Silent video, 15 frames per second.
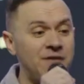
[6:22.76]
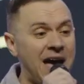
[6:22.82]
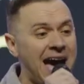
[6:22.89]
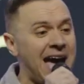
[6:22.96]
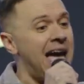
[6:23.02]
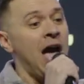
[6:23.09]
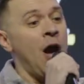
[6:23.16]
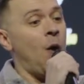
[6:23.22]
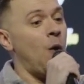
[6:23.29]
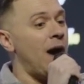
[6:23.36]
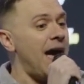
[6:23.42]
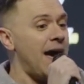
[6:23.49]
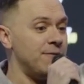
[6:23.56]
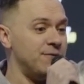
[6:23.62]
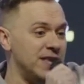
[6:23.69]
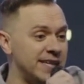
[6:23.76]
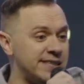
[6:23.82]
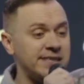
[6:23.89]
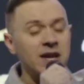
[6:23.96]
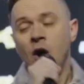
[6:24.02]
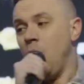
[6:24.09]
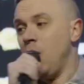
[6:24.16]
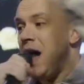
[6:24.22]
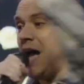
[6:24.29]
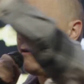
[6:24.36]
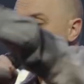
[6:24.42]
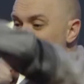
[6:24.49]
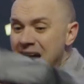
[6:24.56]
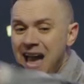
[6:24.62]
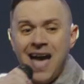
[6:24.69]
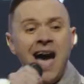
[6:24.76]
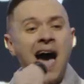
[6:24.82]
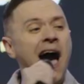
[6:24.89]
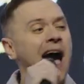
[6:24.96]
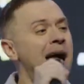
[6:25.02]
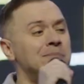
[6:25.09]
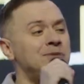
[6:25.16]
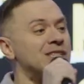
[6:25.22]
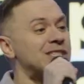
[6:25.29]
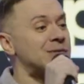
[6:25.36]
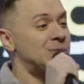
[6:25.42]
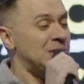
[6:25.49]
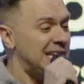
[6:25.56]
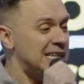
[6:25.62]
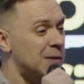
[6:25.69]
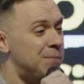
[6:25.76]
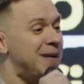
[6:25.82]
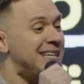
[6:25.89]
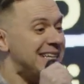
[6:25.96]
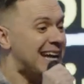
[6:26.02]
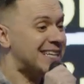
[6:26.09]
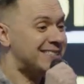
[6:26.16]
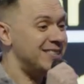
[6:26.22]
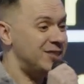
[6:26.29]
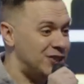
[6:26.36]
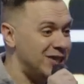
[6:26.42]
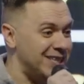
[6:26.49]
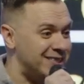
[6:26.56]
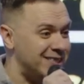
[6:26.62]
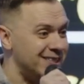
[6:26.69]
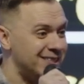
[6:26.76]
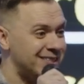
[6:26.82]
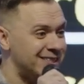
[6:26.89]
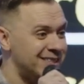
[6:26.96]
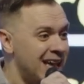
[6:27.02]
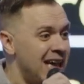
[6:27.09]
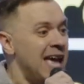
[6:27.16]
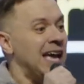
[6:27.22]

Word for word: of that or have this or have that. I'm just need to be next to to Jesus.